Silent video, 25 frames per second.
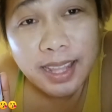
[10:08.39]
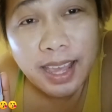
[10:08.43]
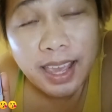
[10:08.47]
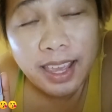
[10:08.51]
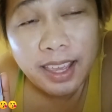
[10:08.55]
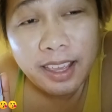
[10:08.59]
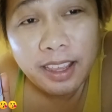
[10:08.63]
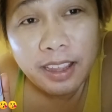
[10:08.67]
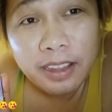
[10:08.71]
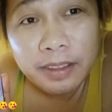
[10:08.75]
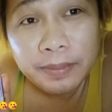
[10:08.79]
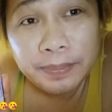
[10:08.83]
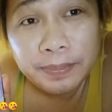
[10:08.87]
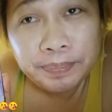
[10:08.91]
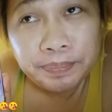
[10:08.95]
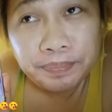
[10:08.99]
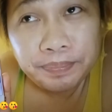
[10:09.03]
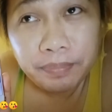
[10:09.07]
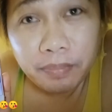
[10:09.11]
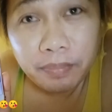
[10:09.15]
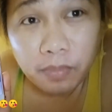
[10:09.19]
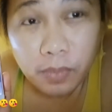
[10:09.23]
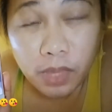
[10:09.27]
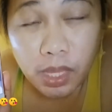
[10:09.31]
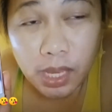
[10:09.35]
Like,
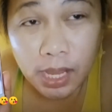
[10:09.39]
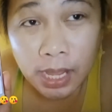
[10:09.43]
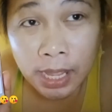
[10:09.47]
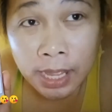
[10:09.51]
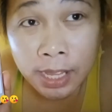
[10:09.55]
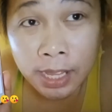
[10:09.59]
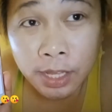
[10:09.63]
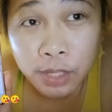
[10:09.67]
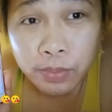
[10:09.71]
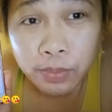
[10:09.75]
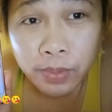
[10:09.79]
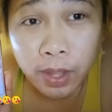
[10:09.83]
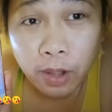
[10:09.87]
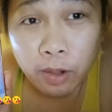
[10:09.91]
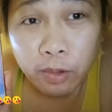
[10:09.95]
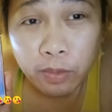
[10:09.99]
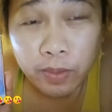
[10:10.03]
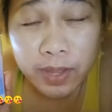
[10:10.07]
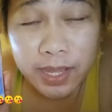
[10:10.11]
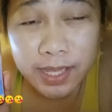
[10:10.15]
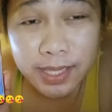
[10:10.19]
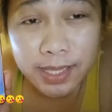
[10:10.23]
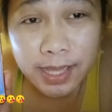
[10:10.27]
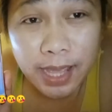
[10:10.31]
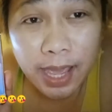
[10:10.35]
as we
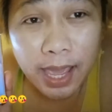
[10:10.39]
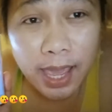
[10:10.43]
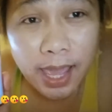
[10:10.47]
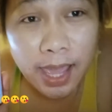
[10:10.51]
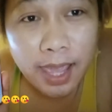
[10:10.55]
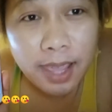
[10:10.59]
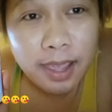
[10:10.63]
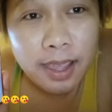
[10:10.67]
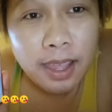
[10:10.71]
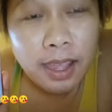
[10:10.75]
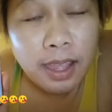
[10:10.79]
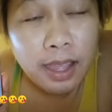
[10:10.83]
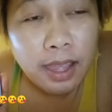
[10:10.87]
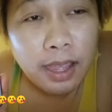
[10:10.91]
always say,